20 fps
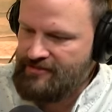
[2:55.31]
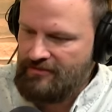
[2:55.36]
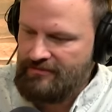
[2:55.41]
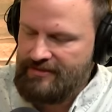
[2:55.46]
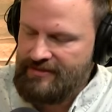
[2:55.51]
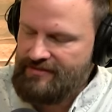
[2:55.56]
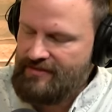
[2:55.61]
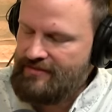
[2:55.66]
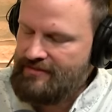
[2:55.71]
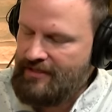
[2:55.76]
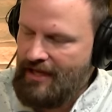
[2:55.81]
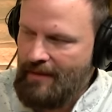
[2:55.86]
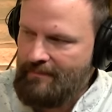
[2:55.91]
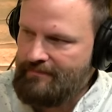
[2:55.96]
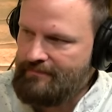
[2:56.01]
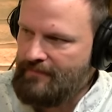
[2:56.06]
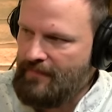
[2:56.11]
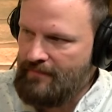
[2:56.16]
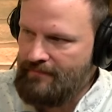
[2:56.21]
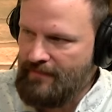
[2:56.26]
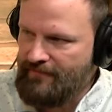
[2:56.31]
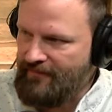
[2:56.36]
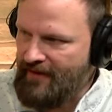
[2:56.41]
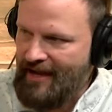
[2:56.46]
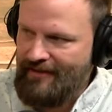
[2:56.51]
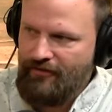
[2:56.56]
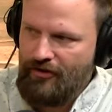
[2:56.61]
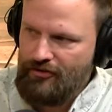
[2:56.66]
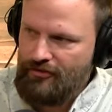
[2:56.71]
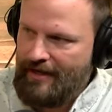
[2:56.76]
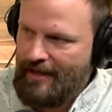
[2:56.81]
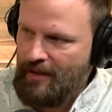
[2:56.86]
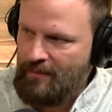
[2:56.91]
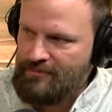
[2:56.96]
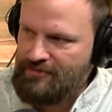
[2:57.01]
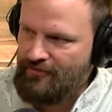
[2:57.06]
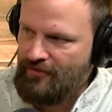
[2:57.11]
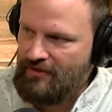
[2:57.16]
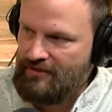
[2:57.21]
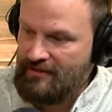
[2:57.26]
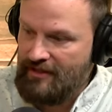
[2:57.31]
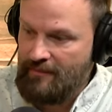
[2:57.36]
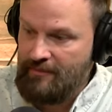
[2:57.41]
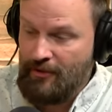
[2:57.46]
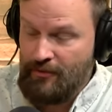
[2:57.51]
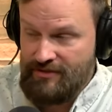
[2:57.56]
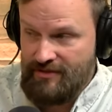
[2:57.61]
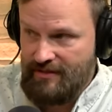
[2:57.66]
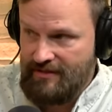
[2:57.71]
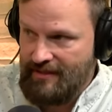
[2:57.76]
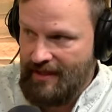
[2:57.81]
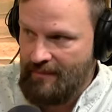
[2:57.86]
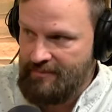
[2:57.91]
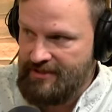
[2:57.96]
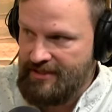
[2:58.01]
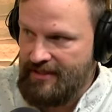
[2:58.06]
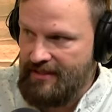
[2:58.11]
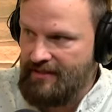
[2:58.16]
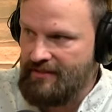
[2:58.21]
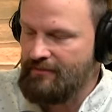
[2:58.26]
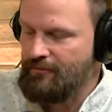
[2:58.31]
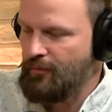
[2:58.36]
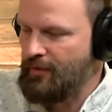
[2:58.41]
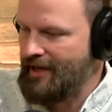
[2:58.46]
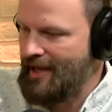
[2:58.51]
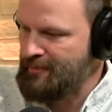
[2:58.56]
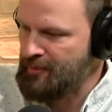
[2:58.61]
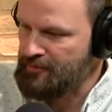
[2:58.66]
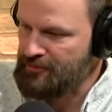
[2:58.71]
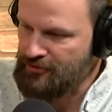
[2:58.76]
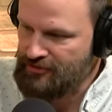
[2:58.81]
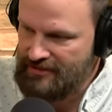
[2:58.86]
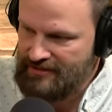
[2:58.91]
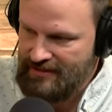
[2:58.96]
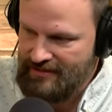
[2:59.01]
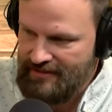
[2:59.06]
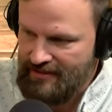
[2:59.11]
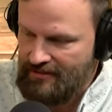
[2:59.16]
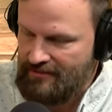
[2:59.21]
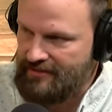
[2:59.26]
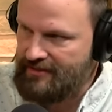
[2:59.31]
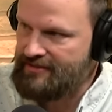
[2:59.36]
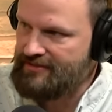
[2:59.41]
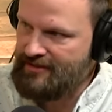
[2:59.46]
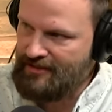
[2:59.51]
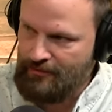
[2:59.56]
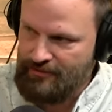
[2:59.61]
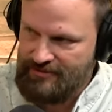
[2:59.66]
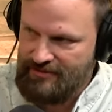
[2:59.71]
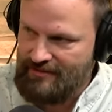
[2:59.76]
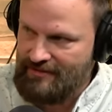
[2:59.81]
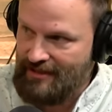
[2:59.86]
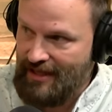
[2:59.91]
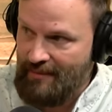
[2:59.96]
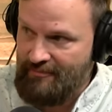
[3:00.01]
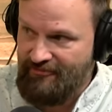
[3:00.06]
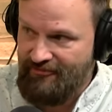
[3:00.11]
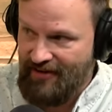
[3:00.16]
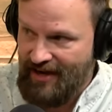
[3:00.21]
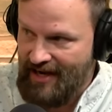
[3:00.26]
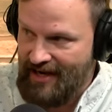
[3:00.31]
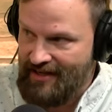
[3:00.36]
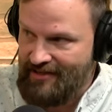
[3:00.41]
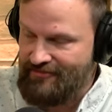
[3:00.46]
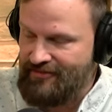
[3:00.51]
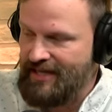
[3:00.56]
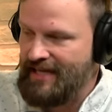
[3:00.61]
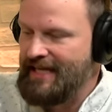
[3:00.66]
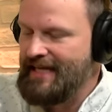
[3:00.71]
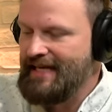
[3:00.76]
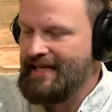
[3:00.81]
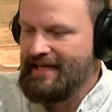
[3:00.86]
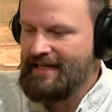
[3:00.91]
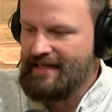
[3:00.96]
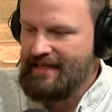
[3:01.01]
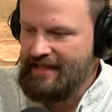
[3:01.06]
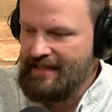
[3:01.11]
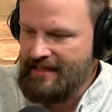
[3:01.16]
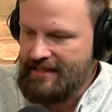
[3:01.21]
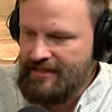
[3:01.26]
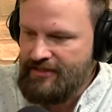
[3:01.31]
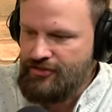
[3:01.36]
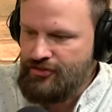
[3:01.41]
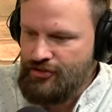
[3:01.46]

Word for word: their list of the top 500 albums of all time, it was in the top 10. When Apple Music did their list, it was in the top five. It is